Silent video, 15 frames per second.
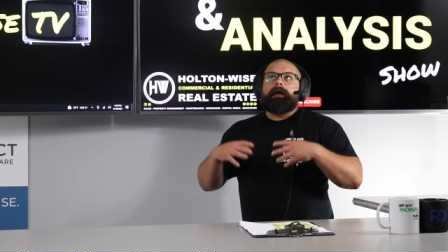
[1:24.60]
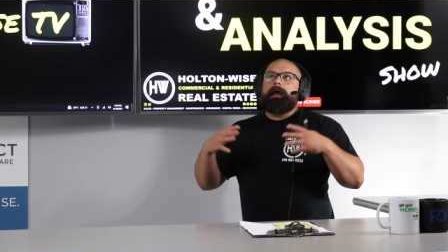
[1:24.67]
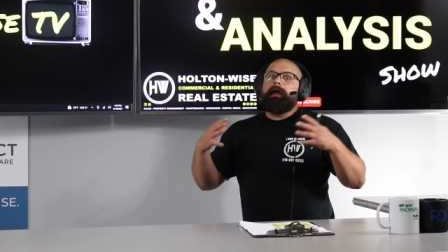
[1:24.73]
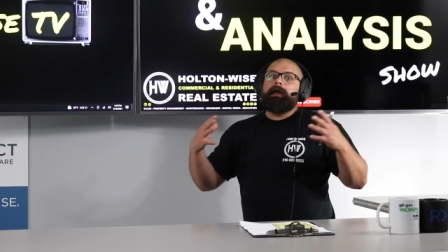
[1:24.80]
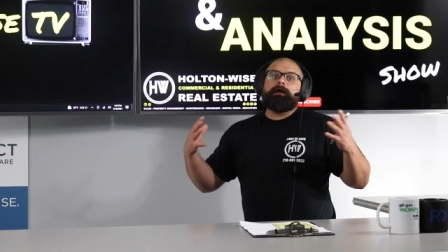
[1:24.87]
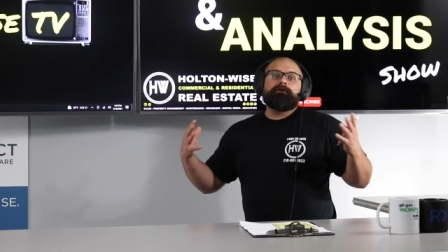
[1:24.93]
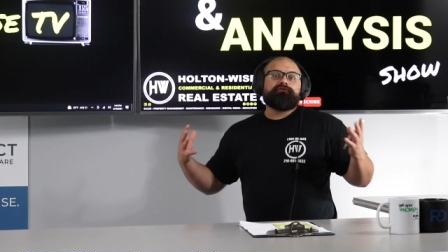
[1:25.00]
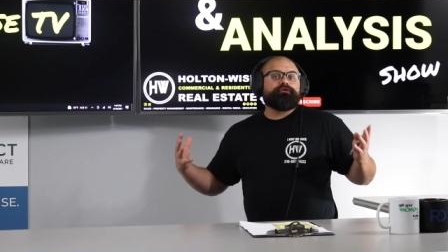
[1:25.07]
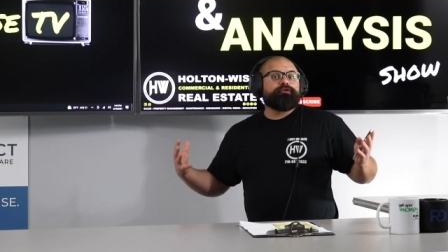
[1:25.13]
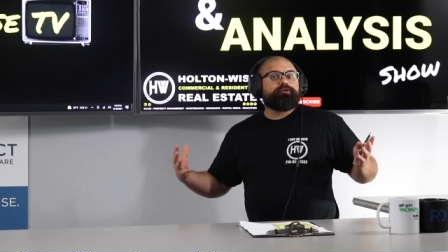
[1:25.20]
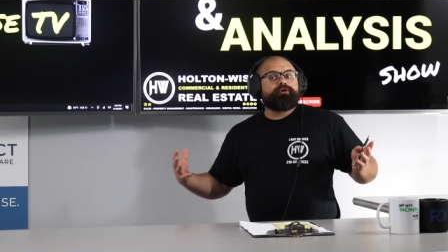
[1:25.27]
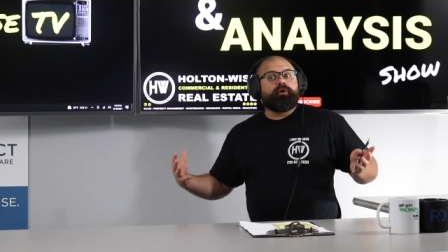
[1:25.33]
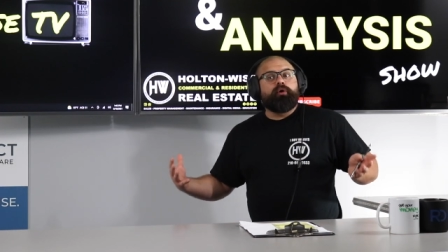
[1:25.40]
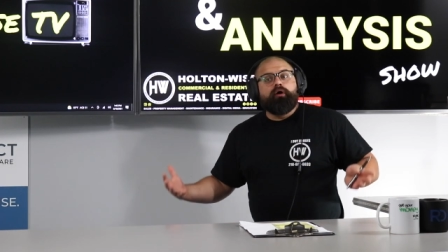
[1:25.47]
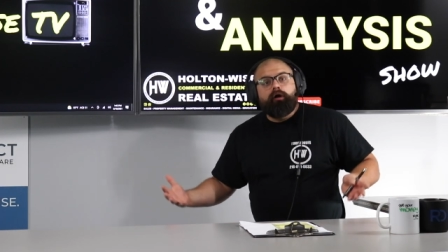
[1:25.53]
Andrew
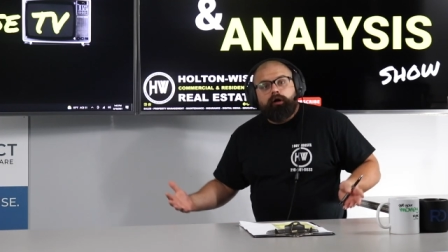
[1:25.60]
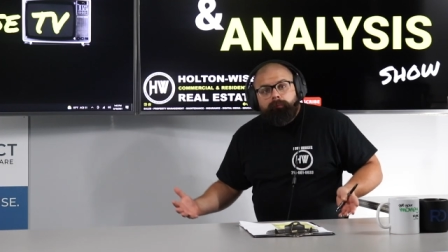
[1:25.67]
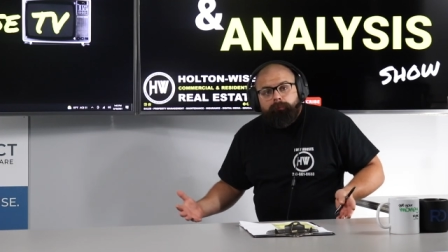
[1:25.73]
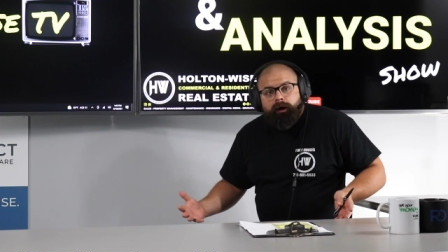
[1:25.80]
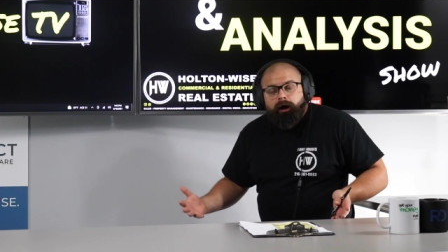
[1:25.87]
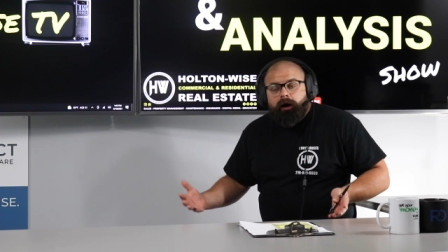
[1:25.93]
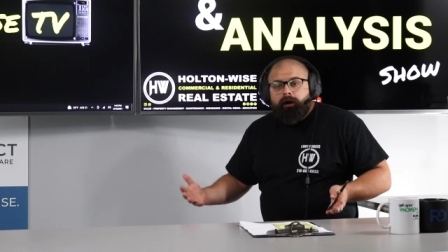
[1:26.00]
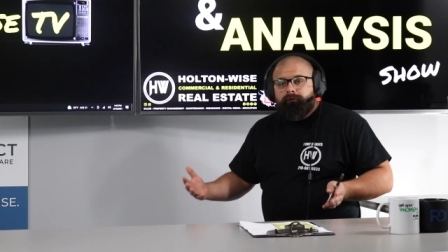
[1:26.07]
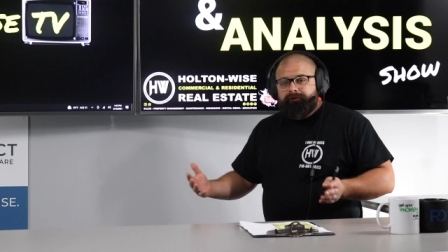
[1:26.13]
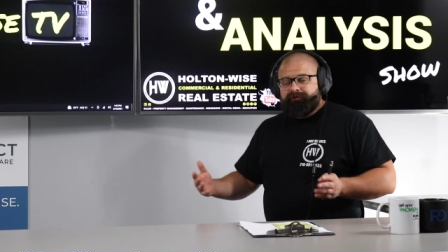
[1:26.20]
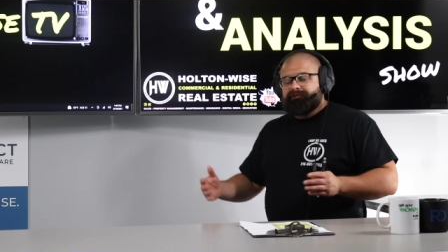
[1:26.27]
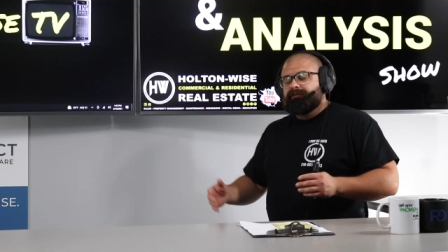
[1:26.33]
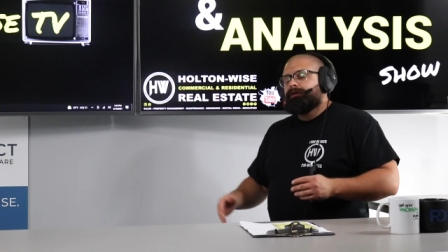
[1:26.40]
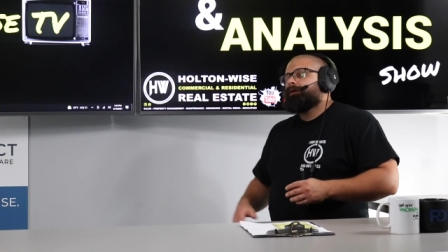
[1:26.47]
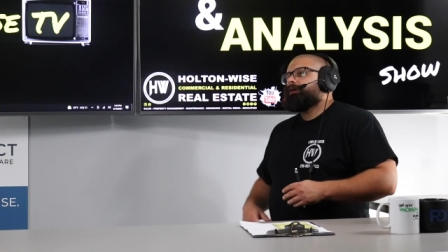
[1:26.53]
Cuomo and
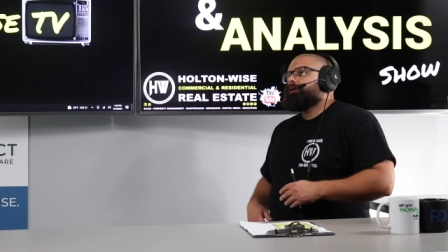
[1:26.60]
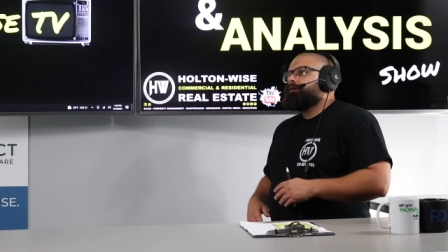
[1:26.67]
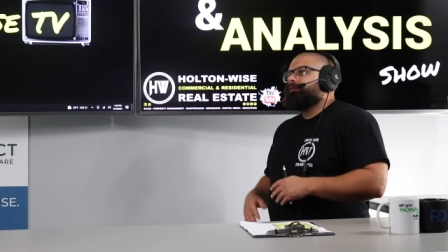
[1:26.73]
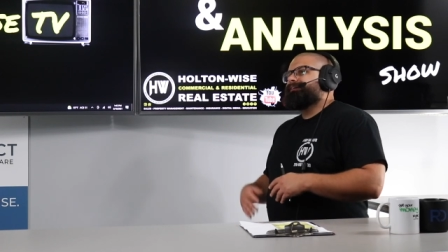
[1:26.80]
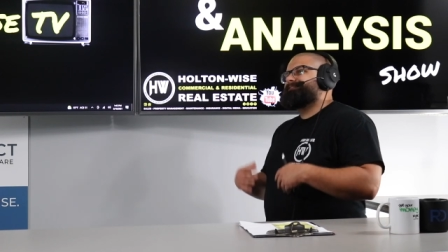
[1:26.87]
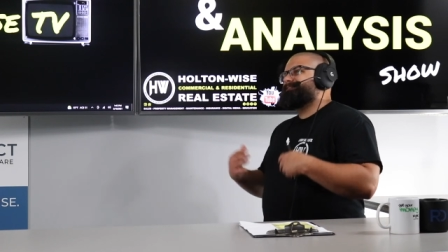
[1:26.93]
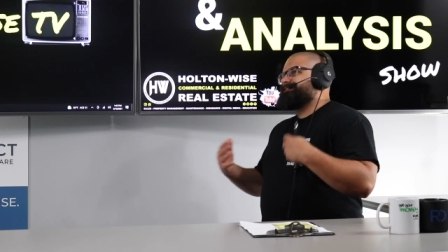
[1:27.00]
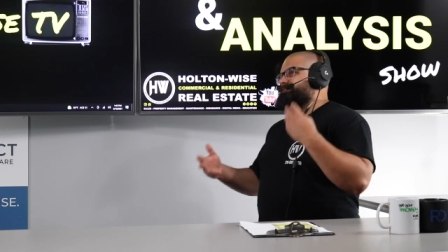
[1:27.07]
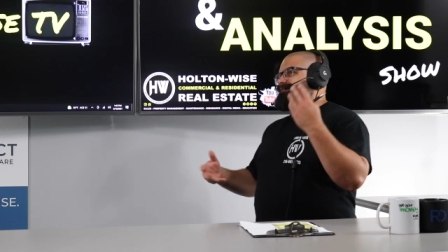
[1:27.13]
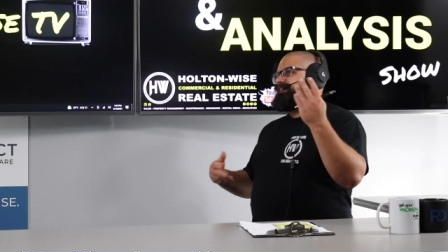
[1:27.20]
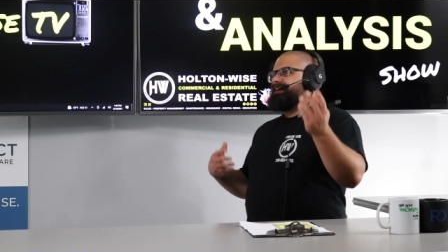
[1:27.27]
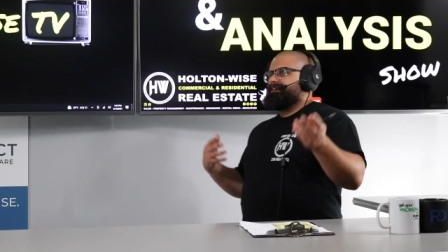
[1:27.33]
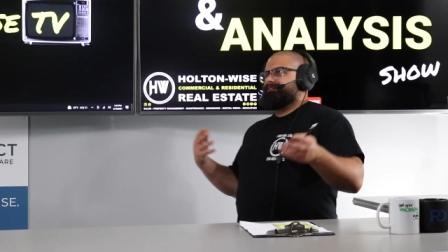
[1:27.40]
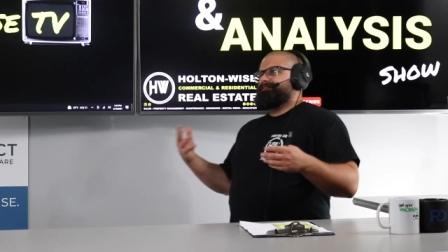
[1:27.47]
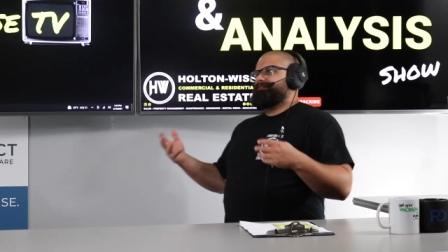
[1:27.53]
what's his
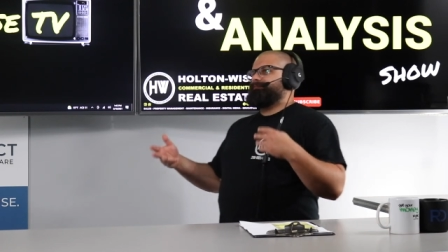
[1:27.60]
face?